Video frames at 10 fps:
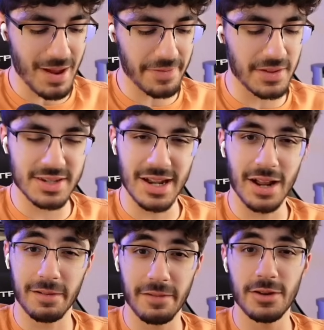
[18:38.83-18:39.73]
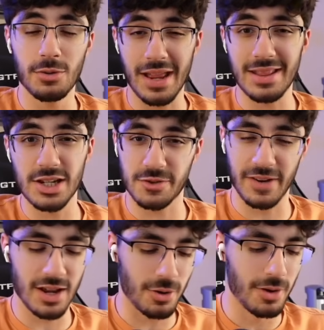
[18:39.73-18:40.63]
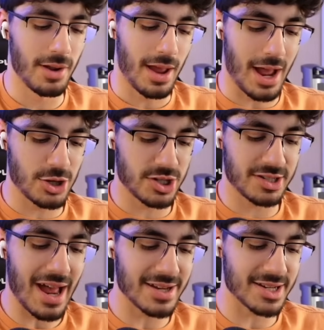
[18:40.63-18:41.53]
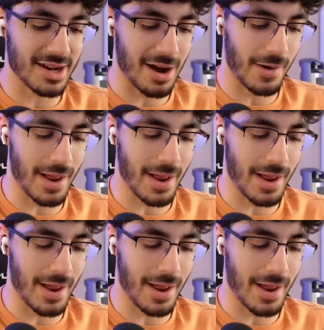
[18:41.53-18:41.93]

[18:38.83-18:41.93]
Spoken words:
methods that I've given you in this video and just test it out.